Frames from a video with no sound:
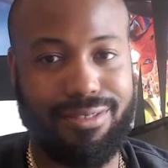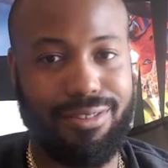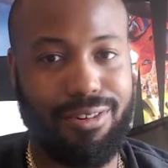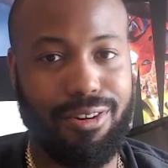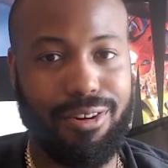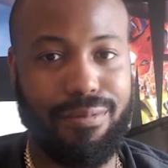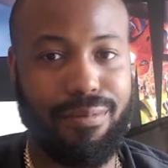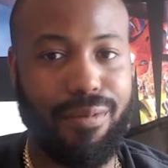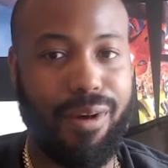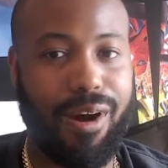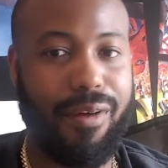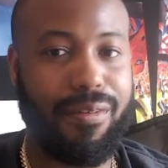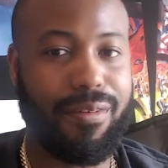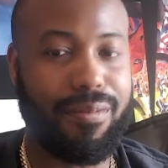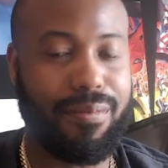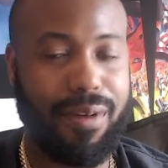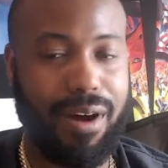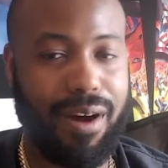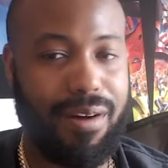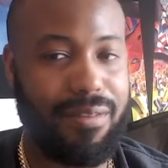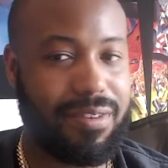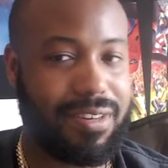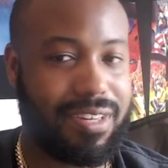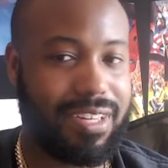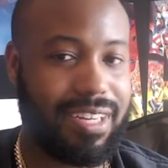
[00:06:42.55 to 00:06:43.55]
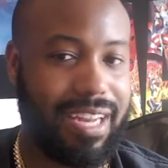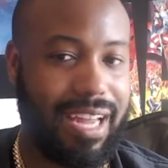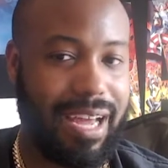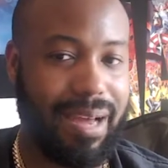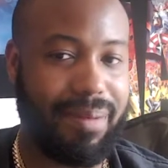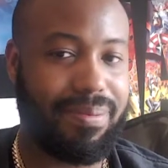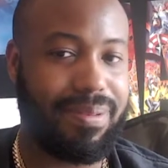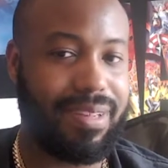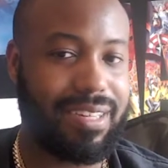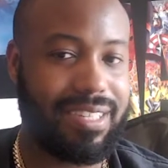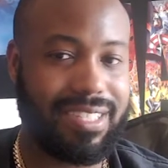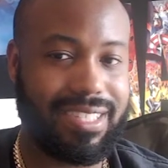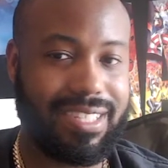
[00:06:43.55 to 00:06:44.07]
Or Marvel. Marvel could
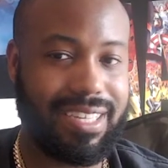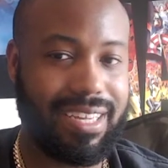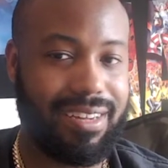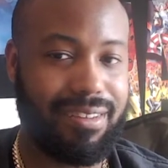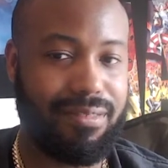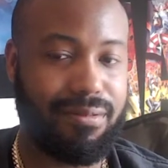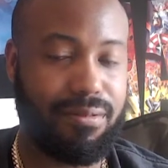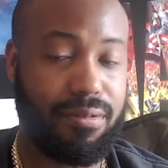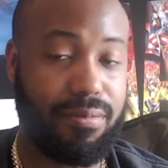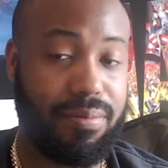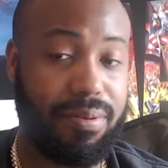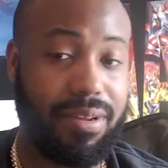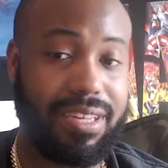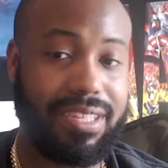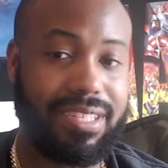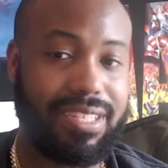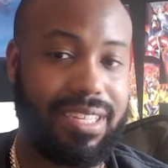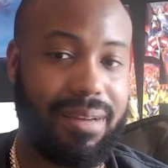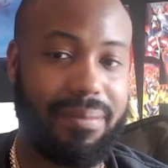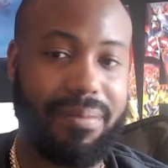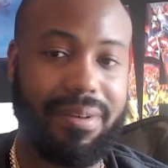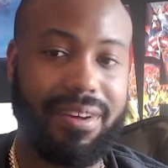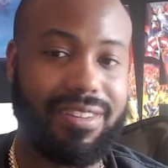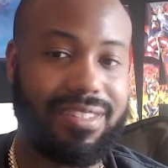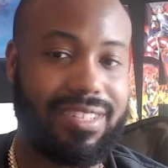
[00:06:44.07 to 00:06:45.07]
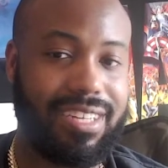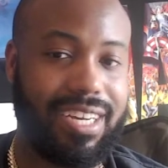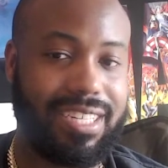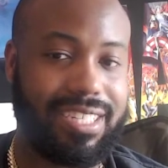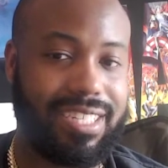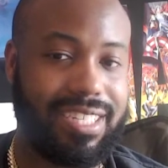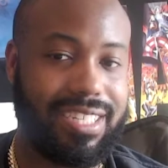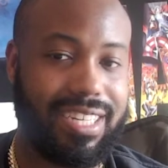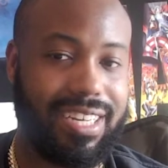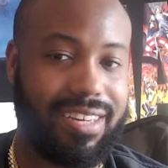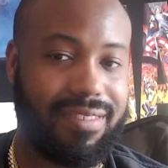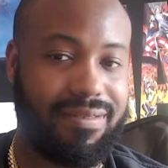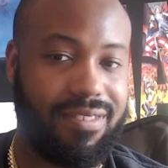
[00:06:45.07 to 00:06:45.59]
not replace Samuel
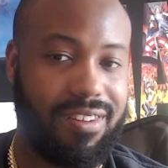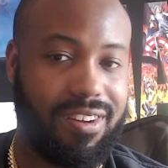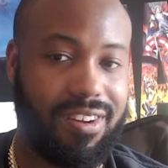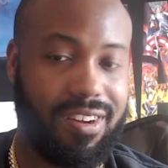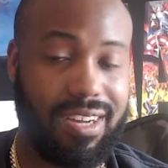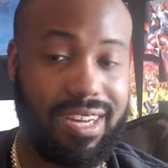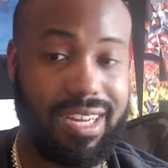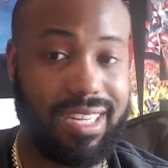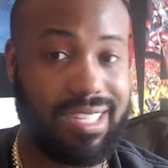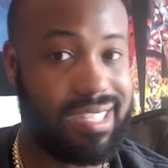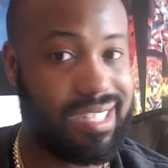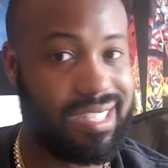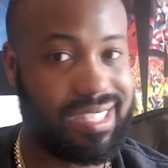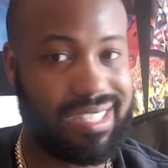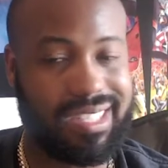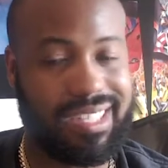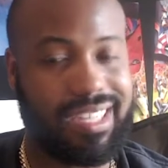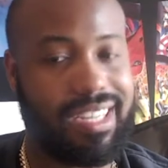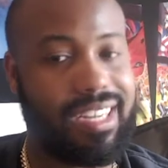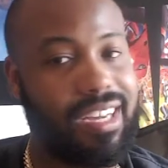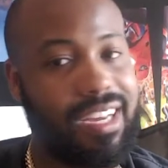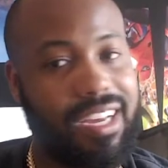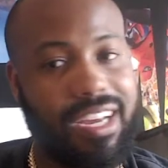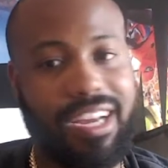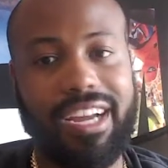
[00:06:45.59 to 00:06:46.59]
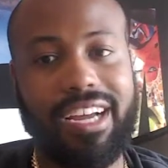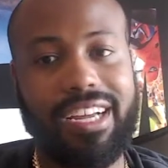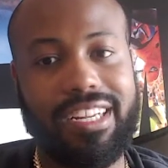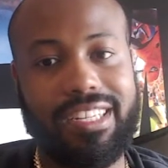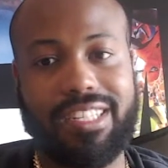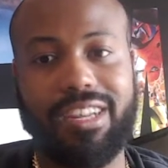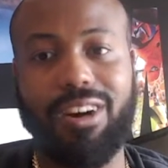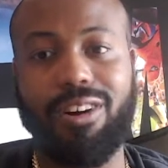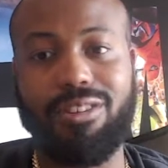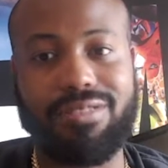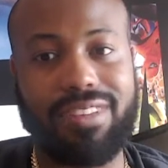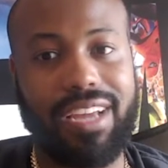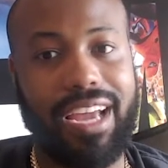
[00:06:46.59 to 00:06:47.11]
Jackson, Nick Fury. It just,
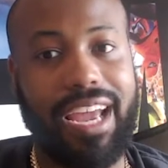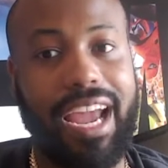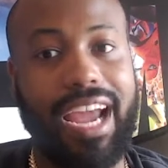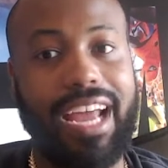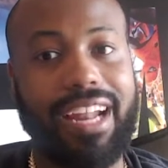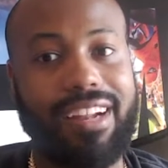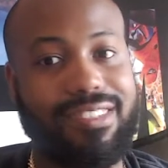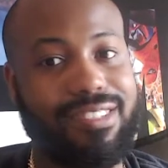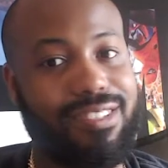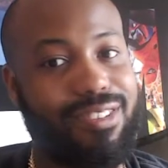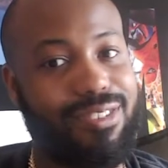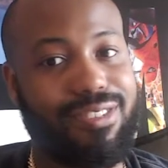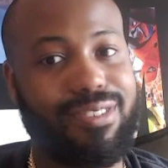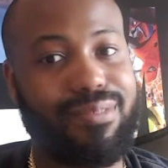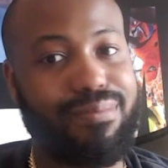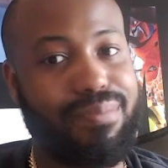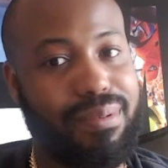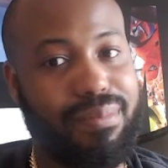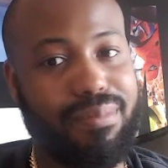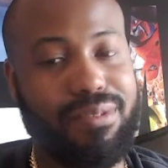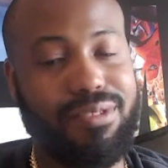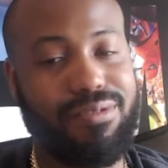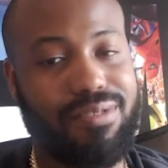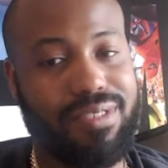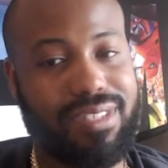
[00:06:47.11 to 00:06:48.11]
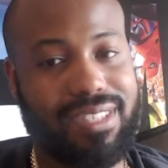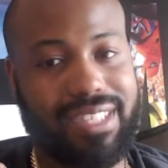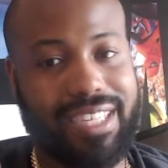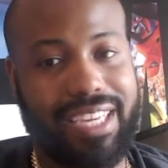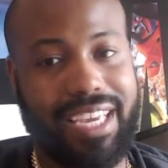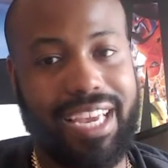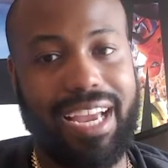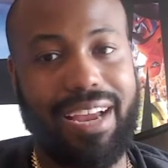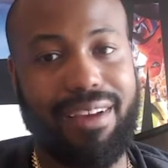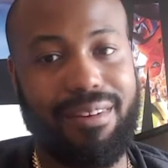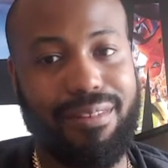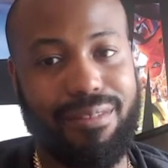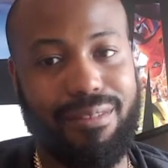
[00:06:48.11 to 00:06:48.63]
those are actors, those are people you just
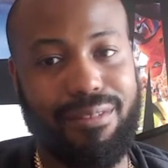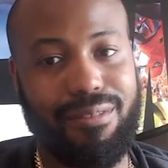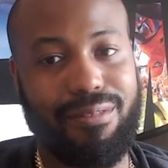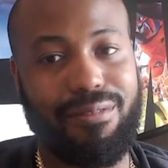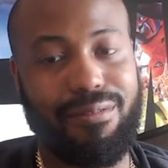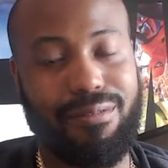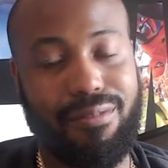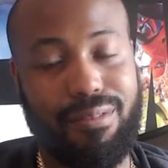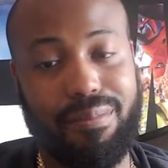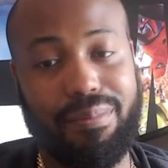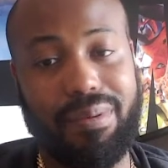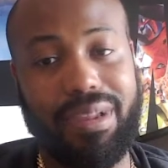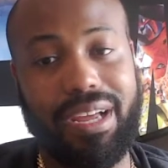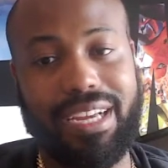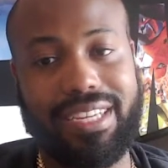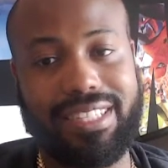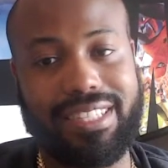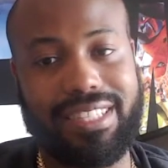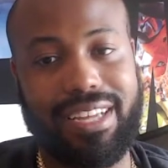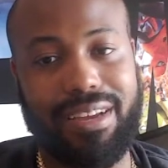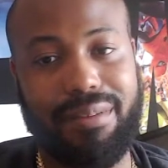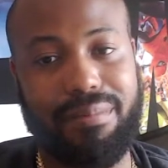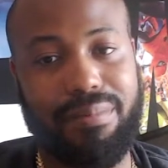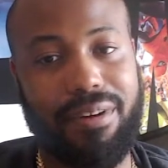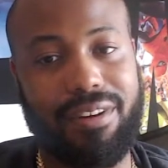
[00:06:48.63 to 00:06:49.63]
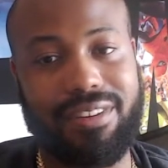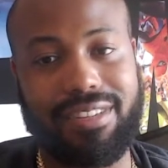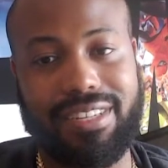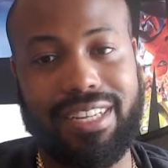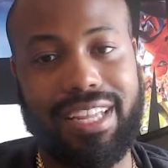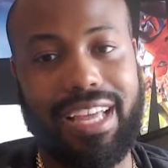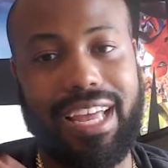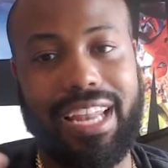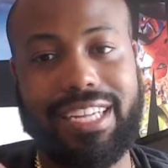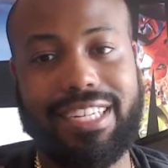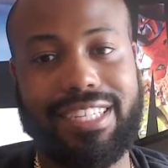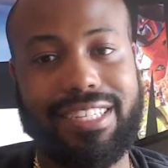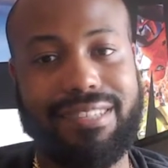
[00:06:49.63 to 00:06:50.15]
can't replace. Their
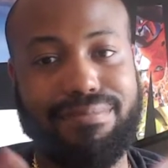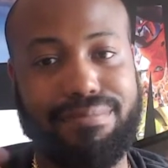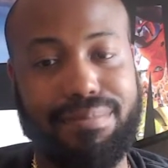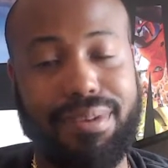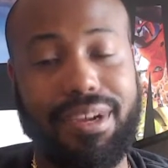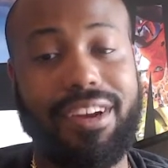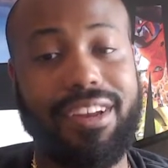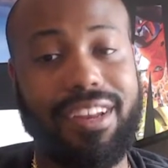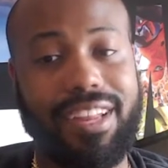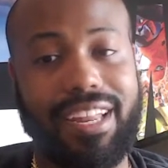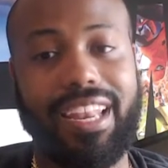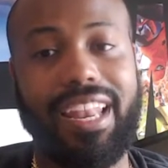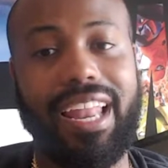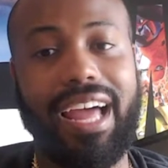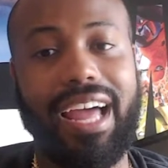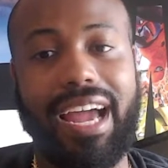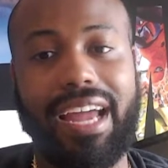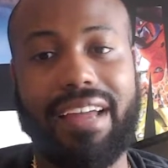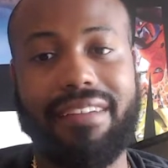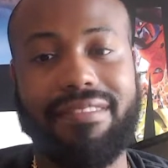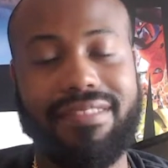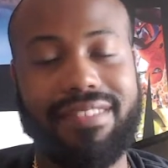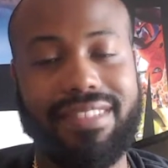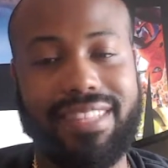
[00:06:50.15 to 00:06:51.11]
personality is just bigger than life.